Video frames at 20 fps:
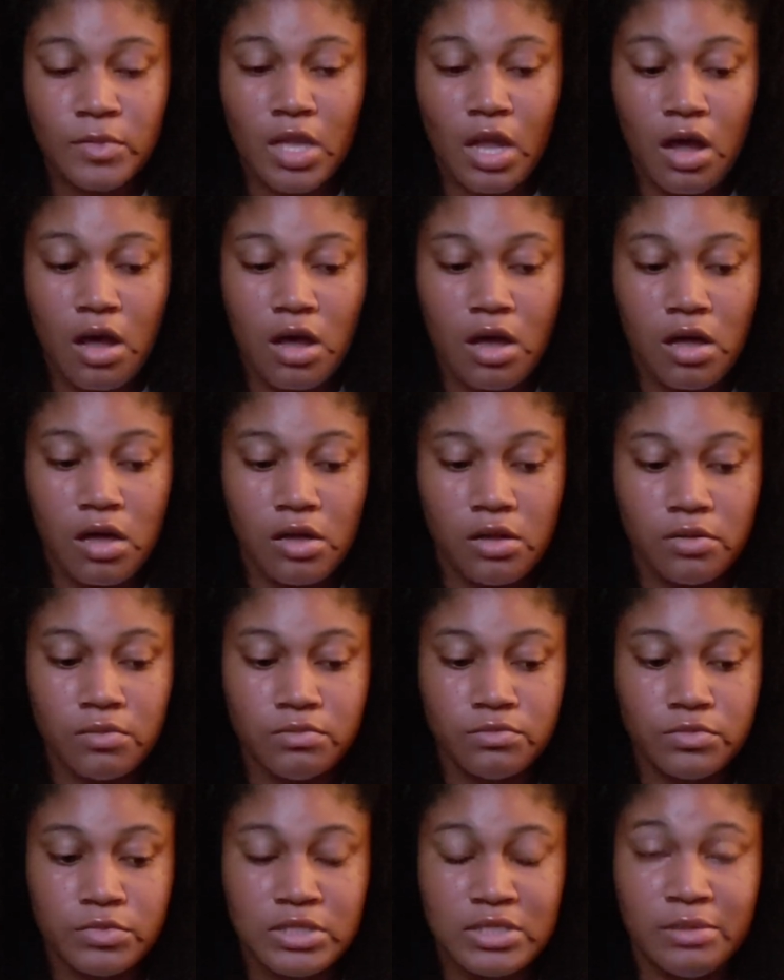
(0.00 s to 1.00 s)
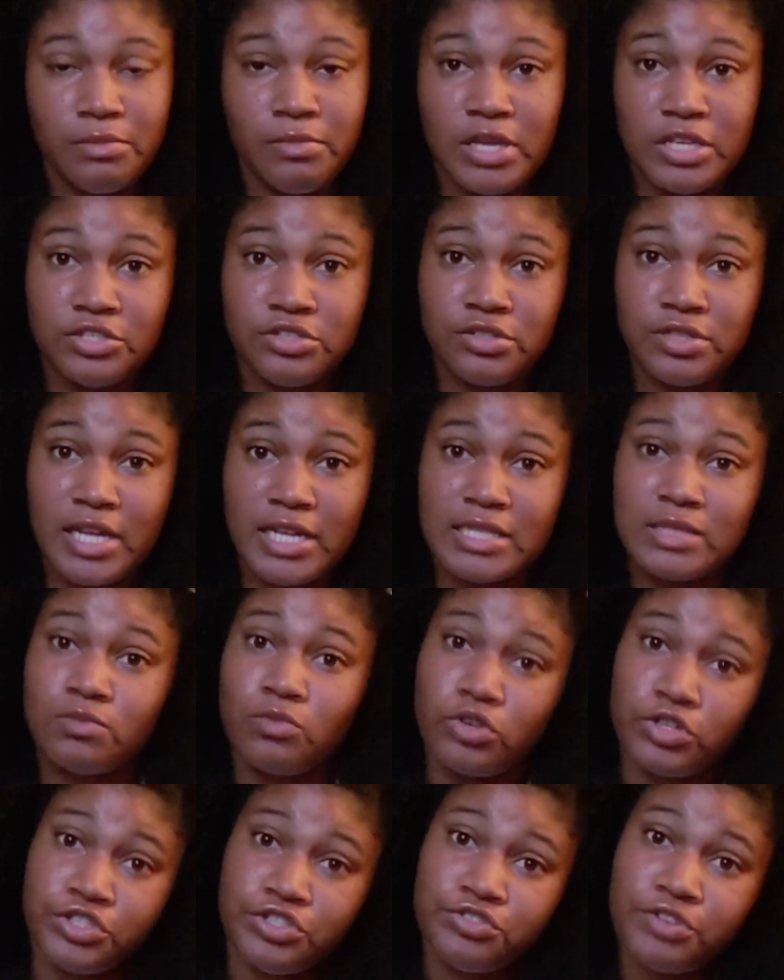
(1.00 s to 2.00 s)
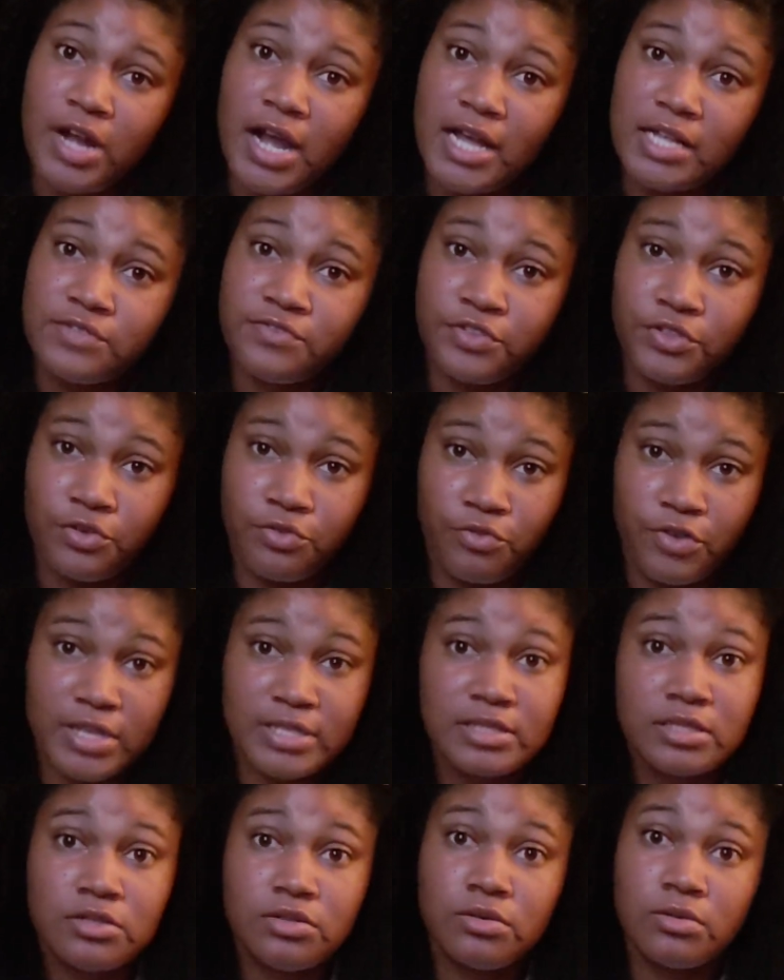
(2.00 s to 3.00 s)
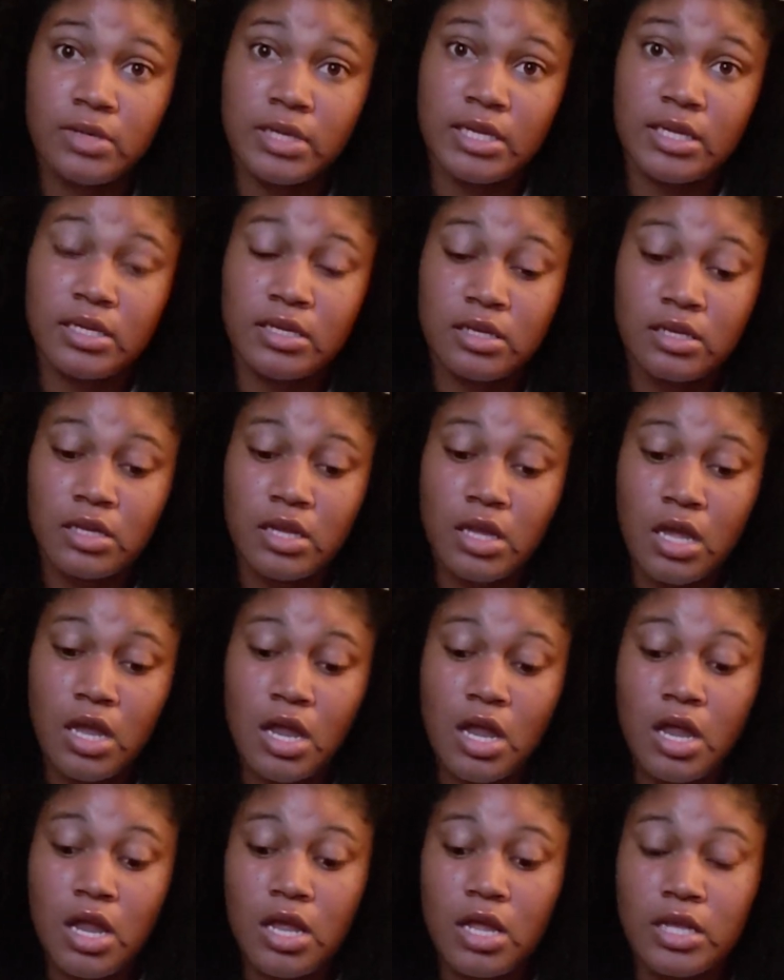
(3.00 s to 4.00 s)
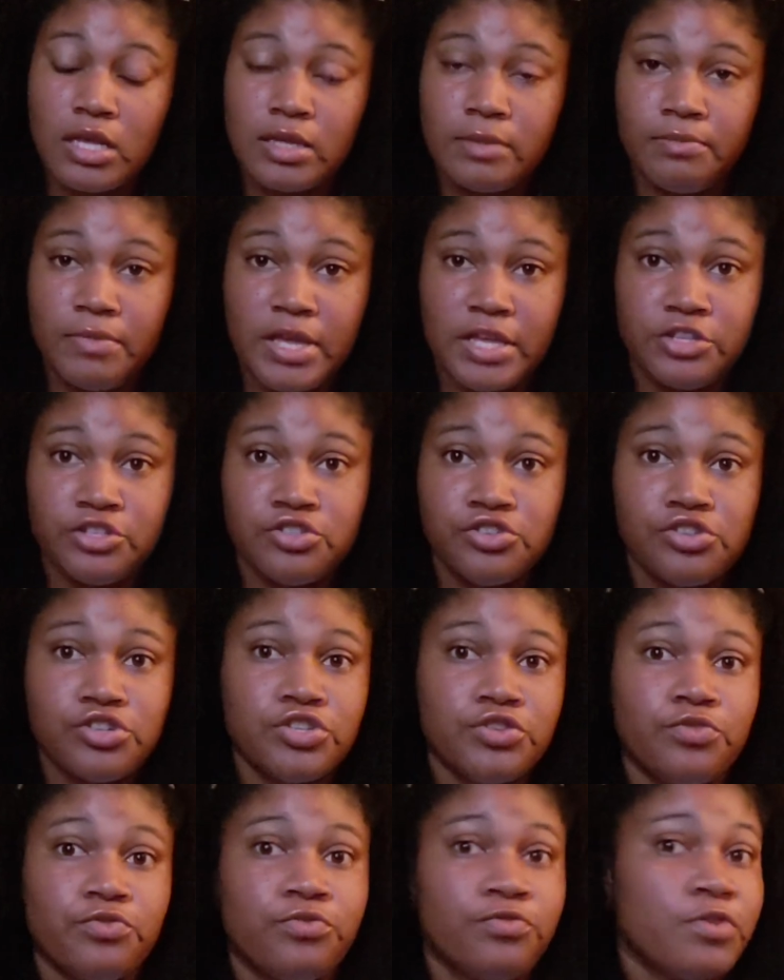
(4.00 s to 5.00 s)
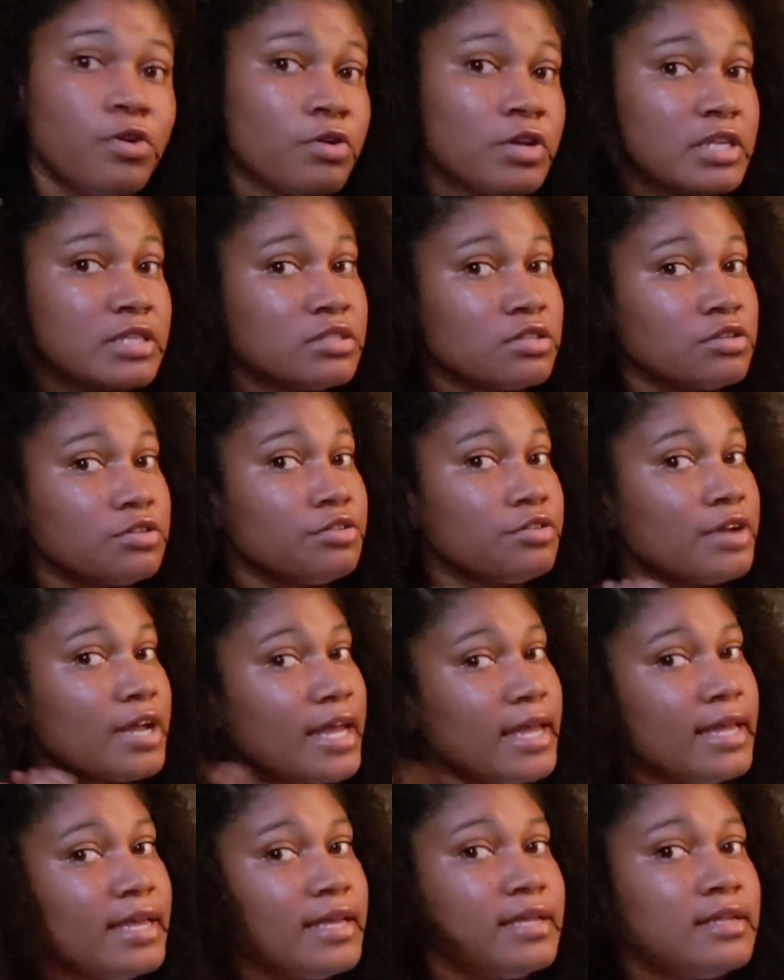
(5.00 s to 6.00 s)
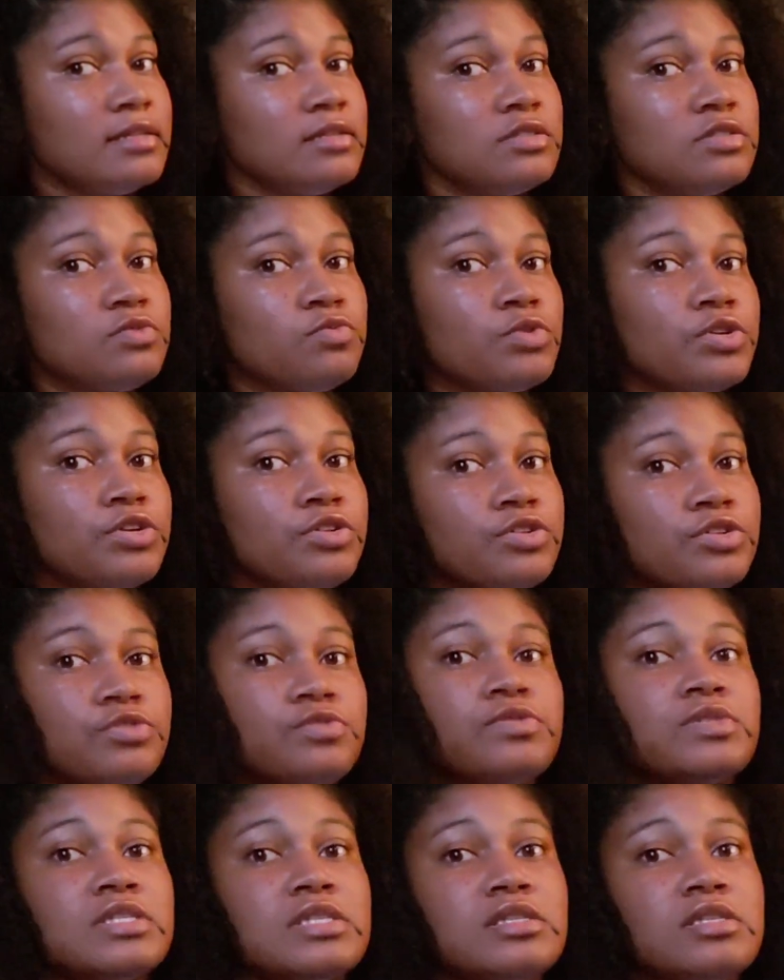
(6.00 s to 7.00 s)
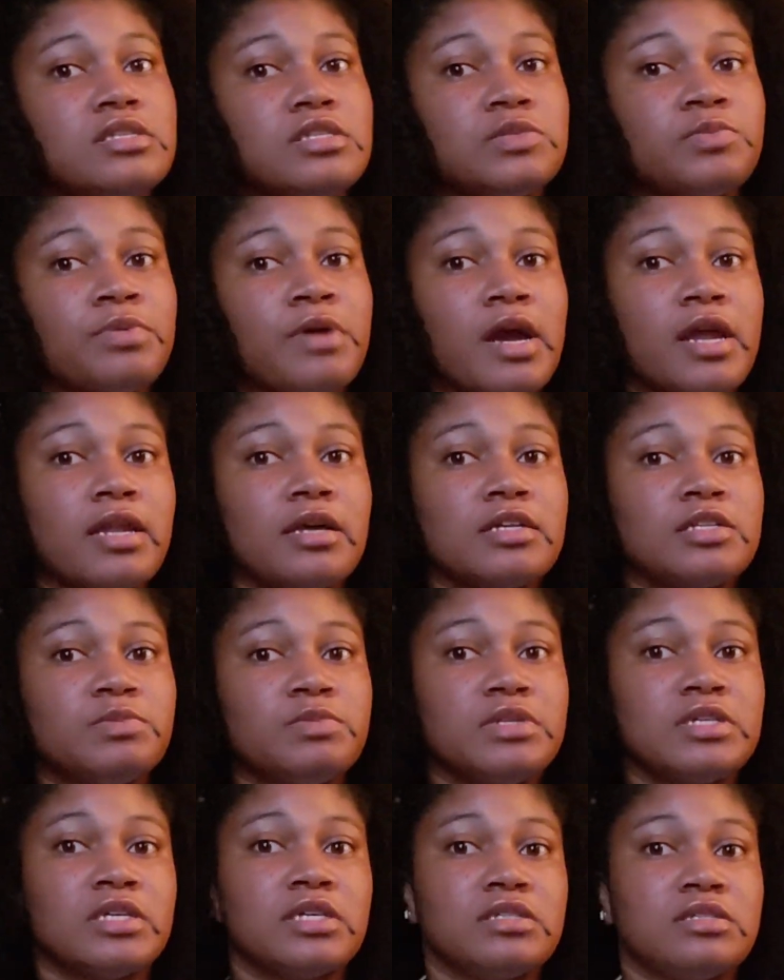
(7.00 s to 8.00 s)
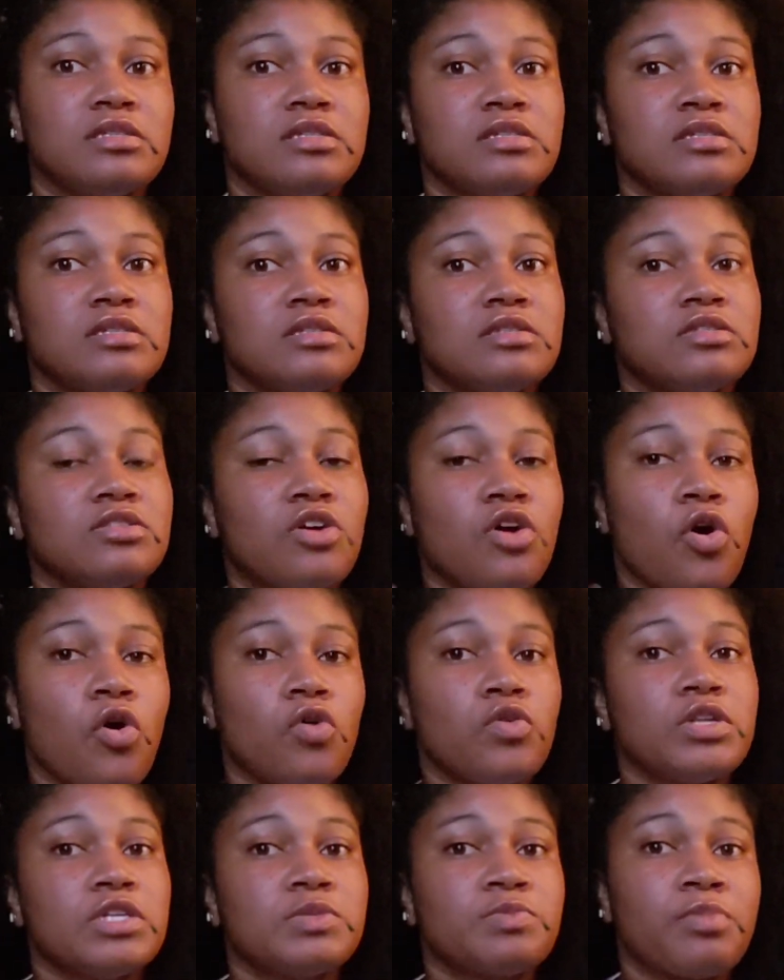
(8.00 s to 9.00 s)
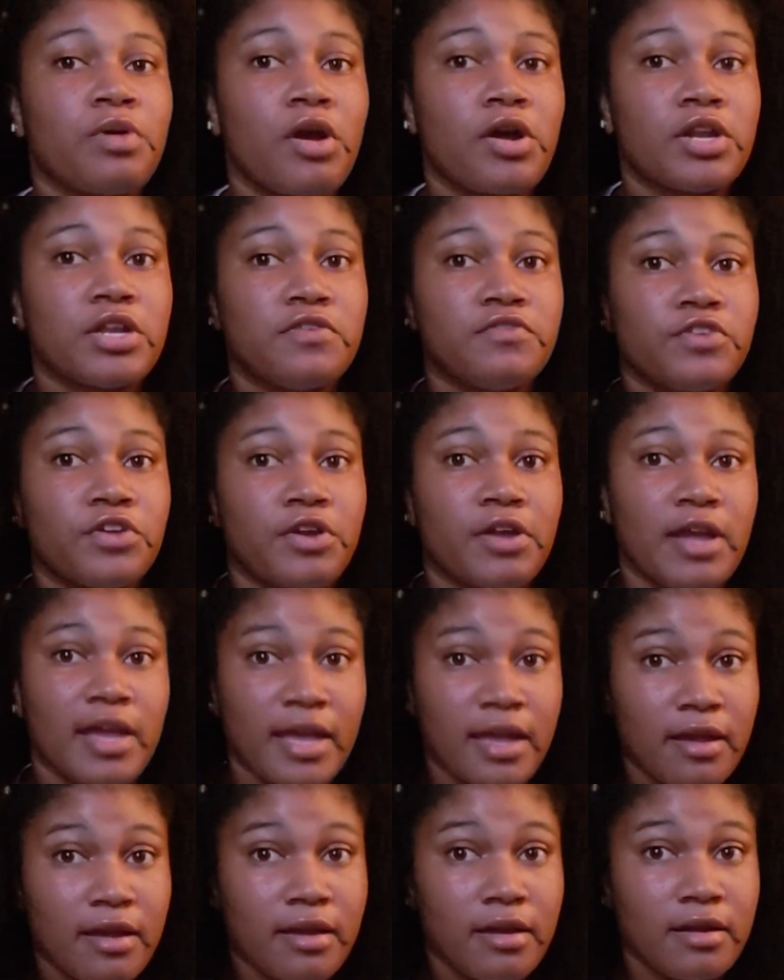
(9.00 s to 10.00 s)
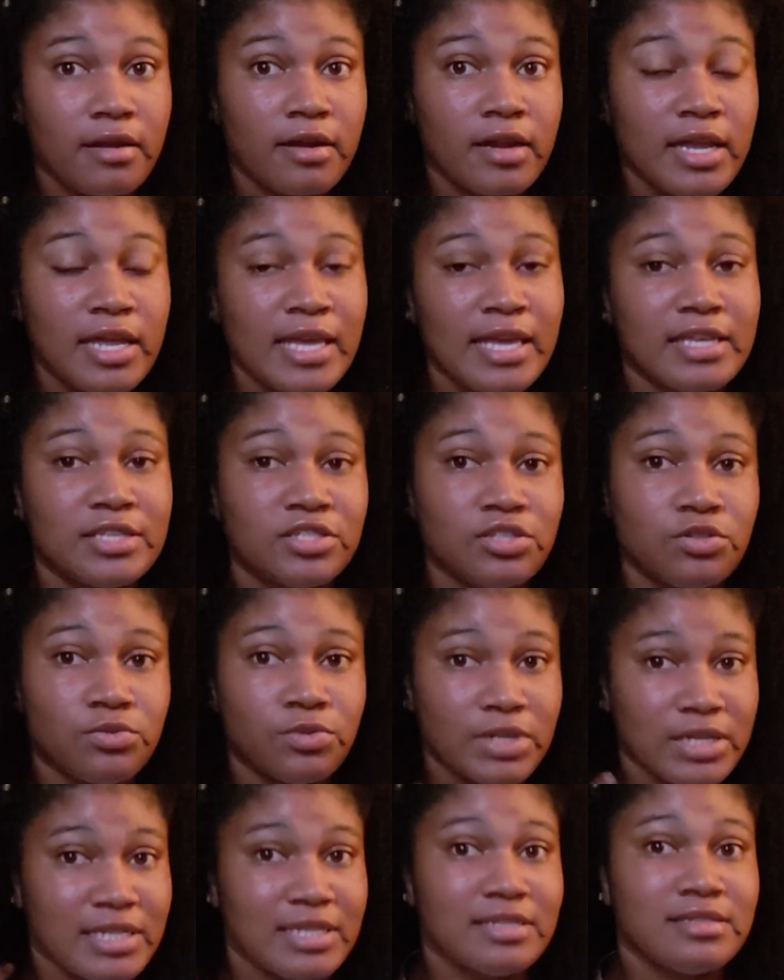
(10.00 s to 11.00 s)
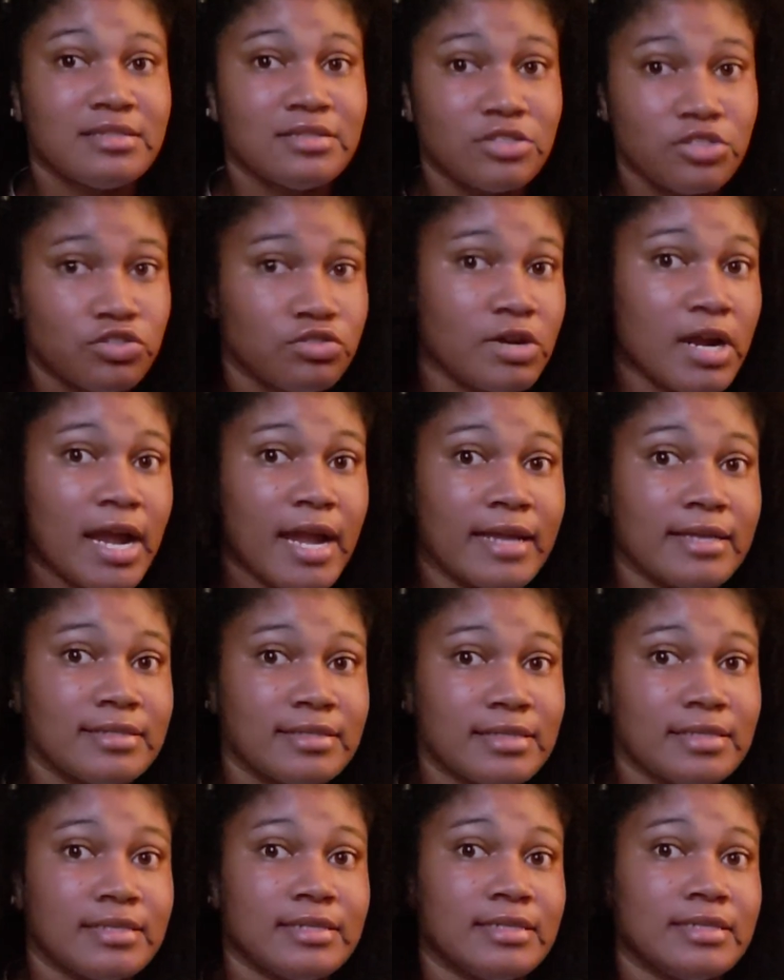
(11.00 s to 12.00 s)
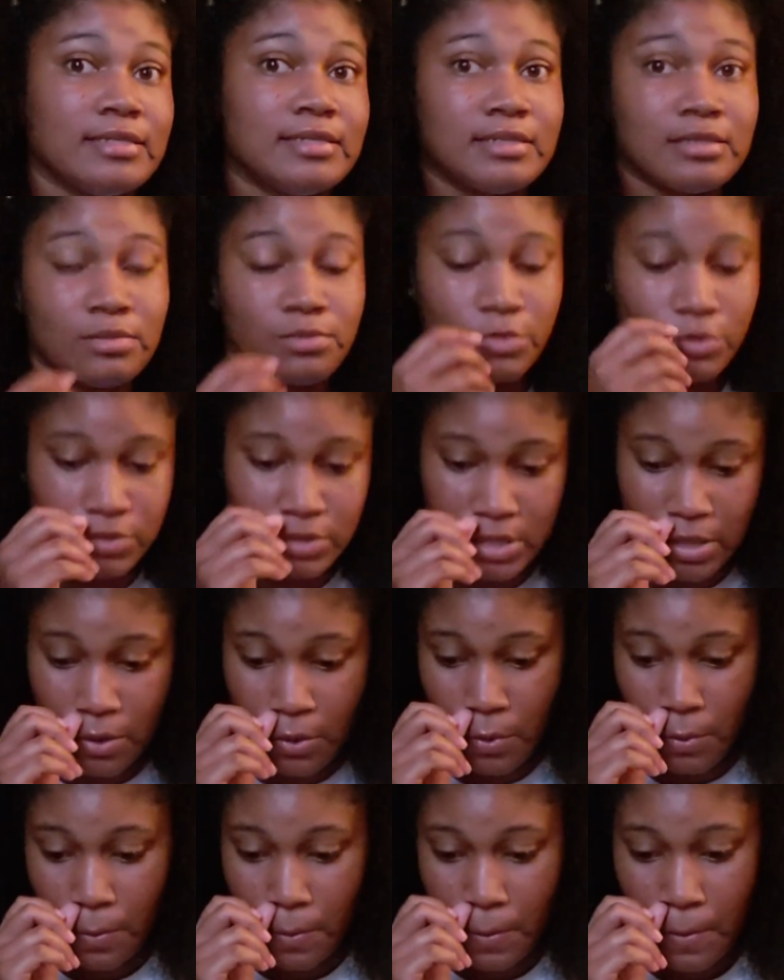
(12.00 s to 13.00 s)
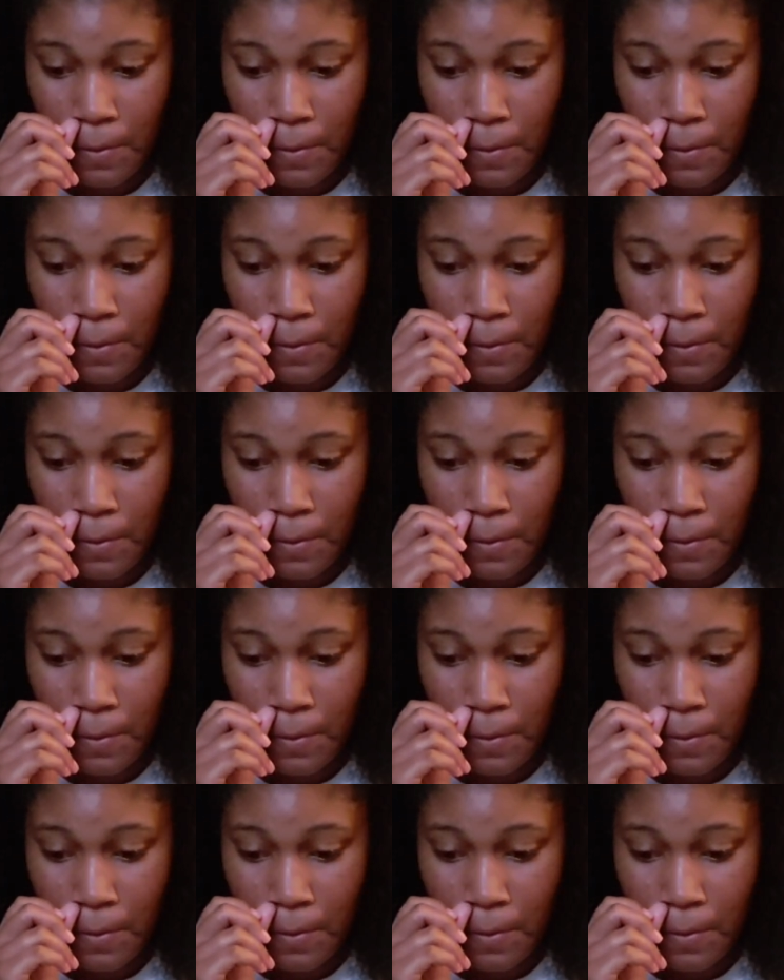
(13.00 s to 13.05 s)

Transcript: to make sure that it's moisturized for the rest of the week. Make sure you focus on your ends when you're using these products, because this is the oldest part of your hair, so it is the driest and it needs the most help.